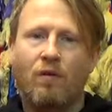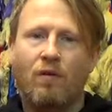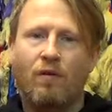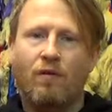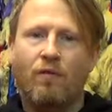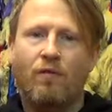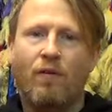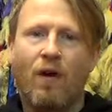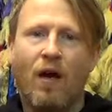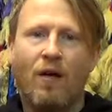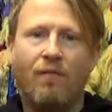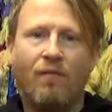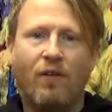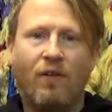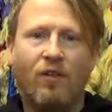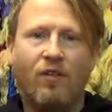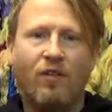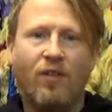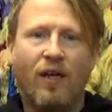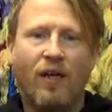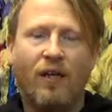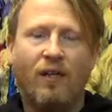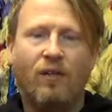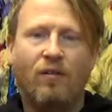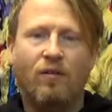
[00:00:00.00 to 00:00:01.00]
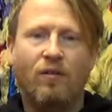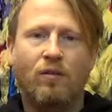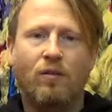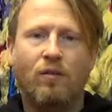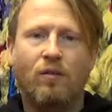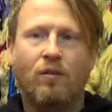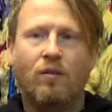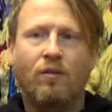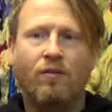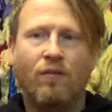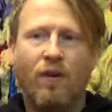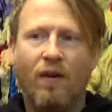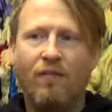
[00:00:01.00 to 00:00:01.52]
5 insect.
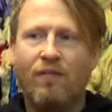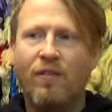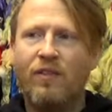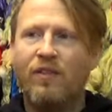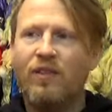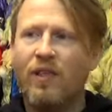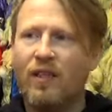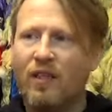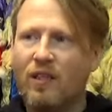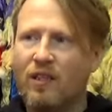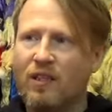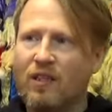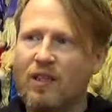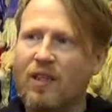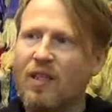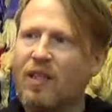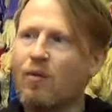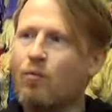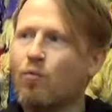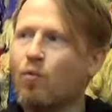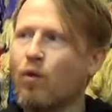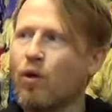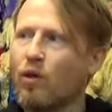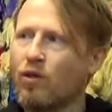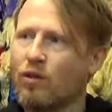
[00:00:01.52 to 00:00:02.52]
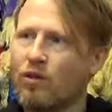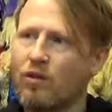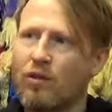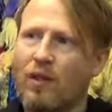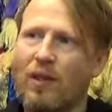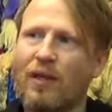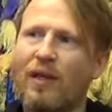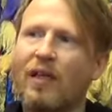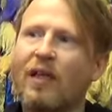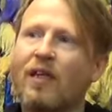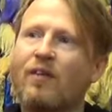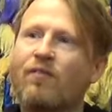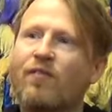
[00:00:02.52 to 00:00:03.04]
5 insect was
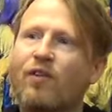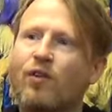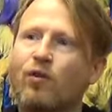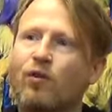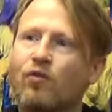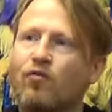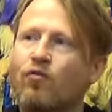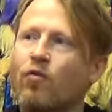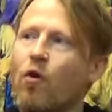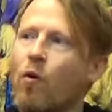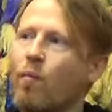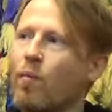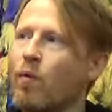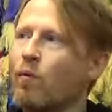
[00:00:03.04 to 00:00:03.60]
an individual form.